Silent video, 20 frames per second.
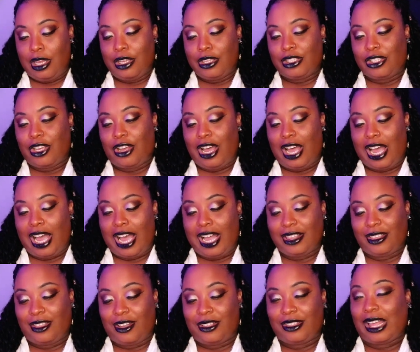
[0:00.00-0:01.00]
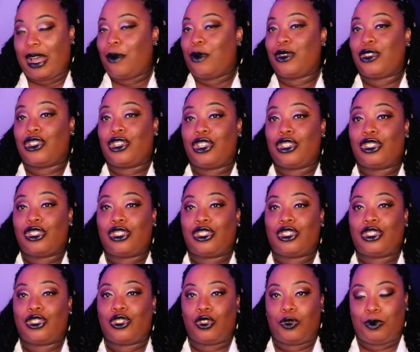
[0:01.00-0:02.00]
So I thought that was
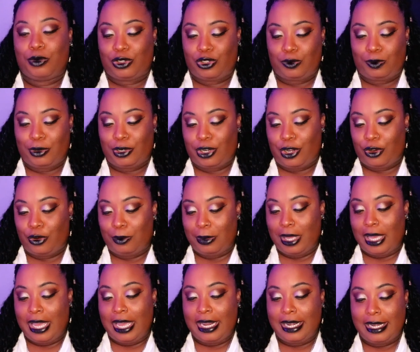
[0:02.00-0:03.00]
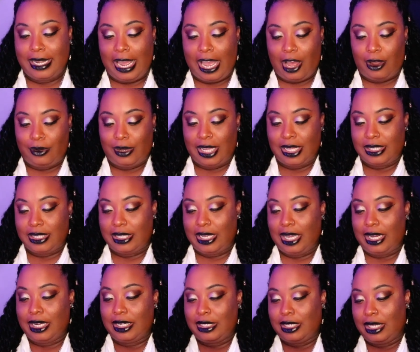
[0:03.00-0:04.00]
super, super dope. Now let's
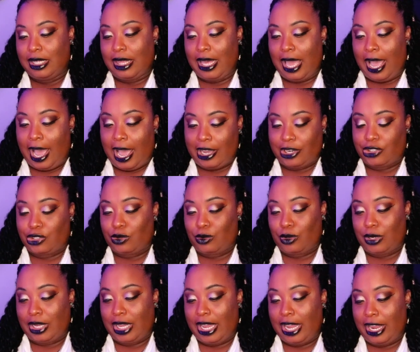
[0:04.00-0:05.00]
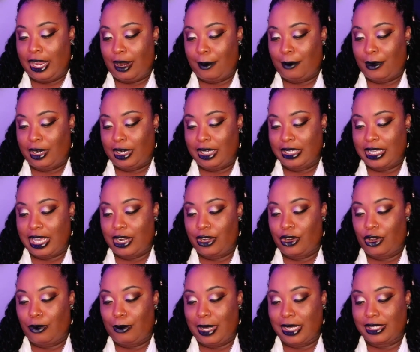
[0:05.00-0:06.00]
get into the actual camera, because I
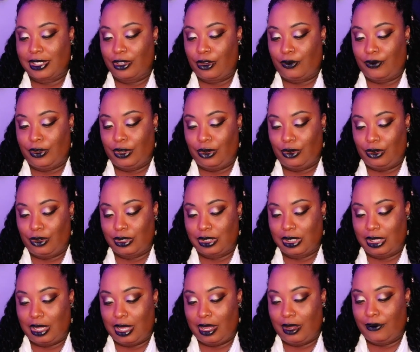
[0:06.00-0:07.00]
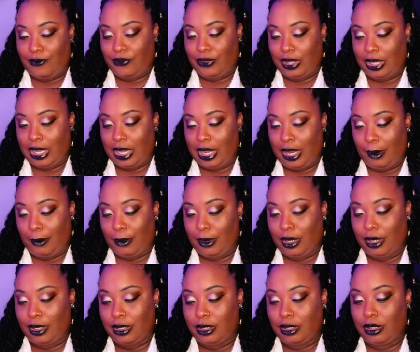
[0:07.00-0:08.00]
know my selfie girls love the
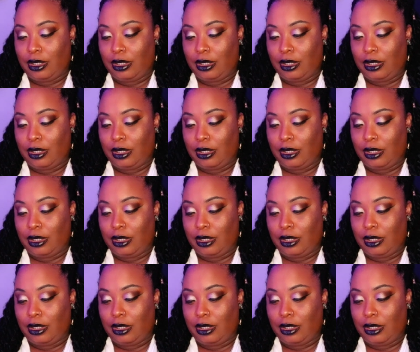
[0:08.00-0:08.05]
camera.